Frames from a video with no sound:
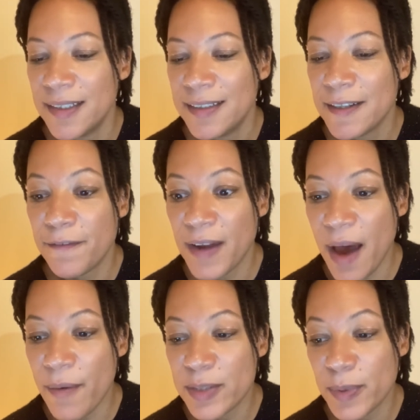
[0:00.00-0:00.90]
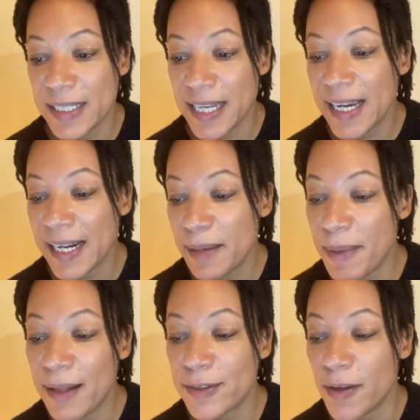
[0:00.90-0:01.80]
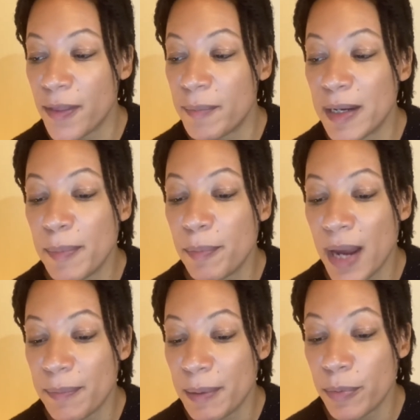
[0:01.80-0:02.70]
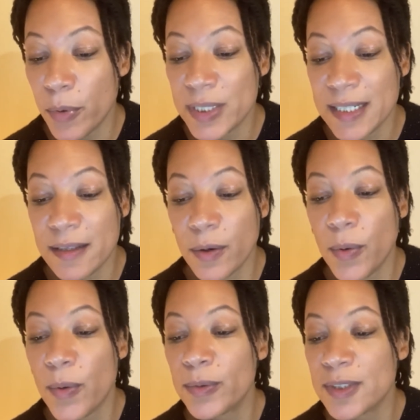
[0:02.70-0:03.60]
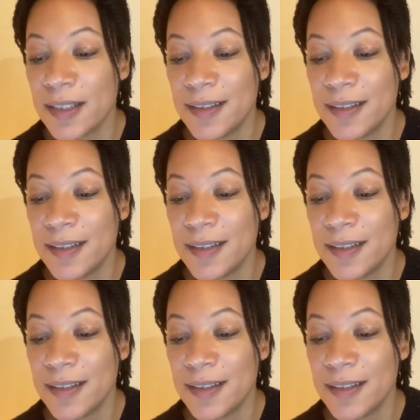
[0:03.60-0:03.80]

The flowers with tinkling bells on them had, been brought into the halls,